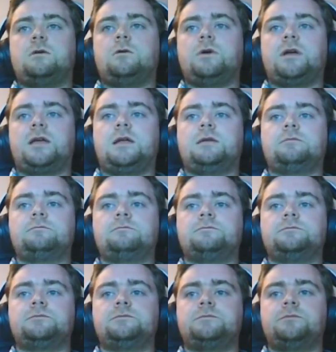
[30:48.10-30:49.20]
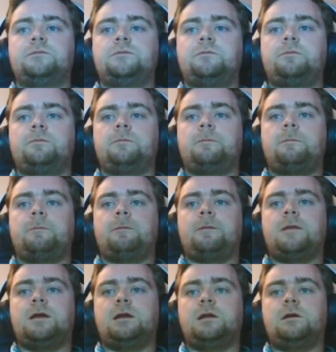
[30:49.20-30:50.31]
again.
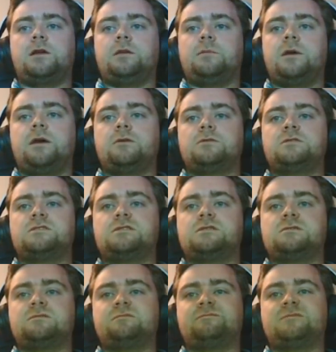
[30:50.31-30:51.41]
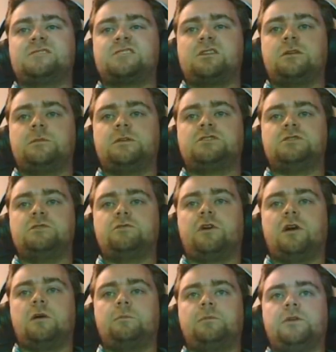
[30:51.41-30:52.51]
Get a lucky bounce. It's going to be too
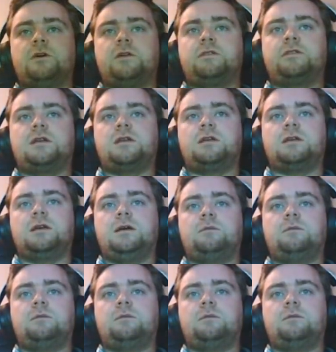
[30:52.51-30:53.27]
firm though, I think. Yeah.